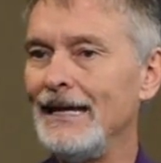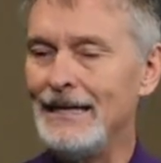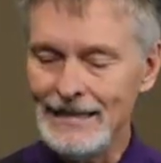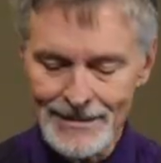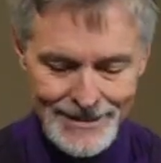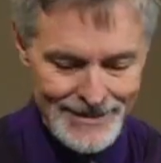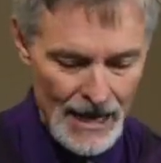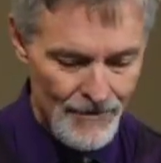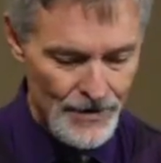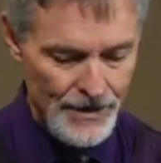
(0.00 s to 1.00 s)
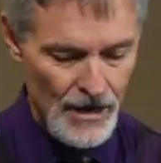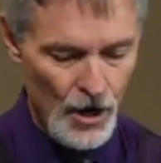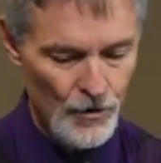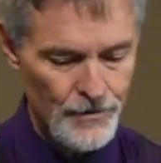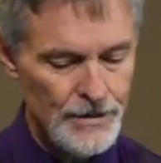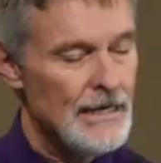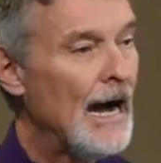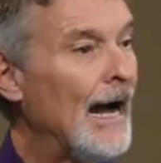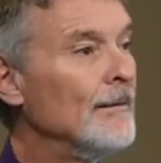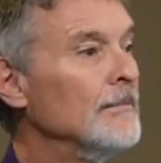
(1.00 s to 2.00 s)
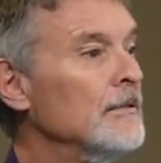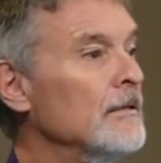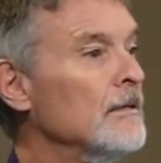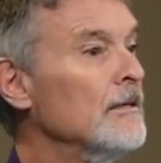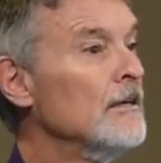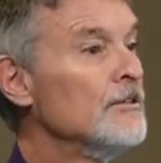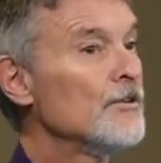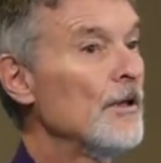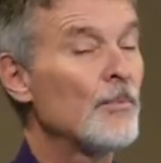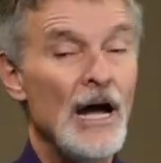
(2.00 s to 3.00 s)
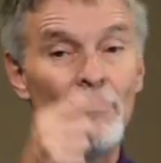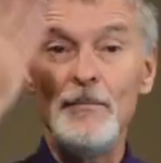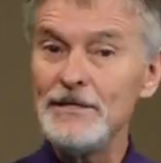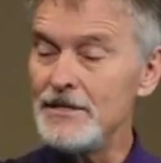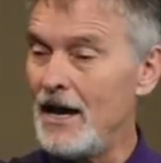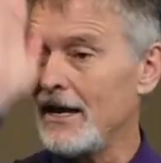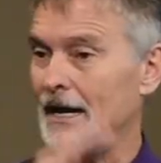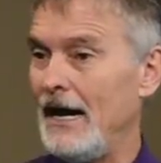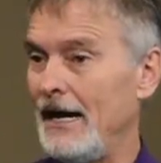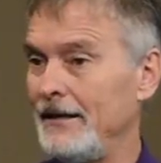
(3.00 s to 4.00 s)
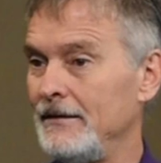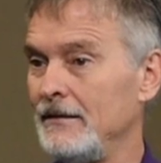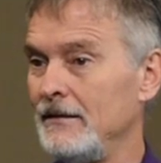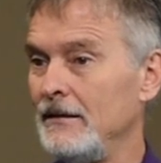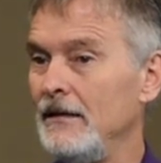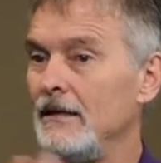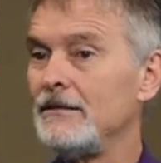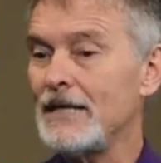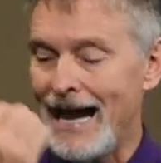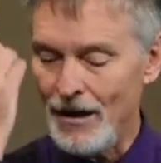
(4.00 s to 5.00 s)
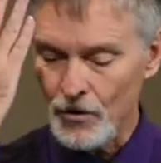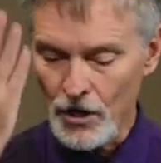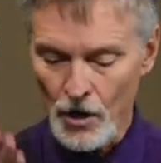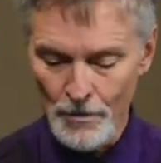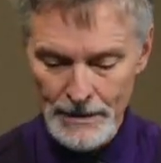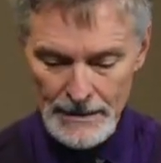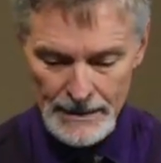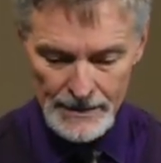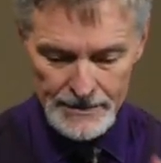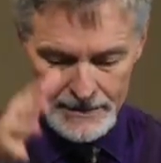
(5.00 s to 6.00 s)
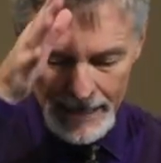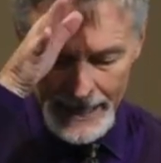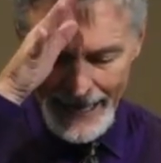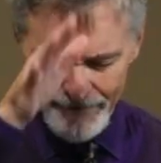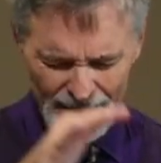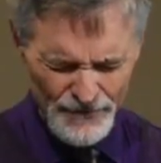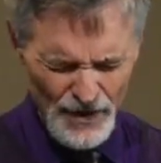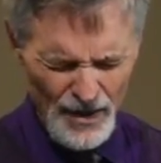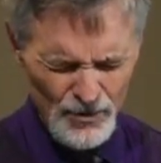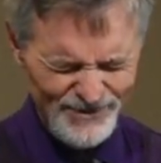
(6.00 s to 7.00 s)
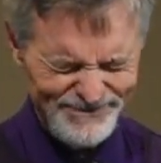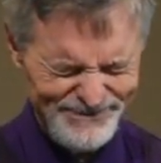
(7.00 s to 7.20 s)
And he is sovereign over time. So the problem is not God. It's our obedience. Heavenly Father,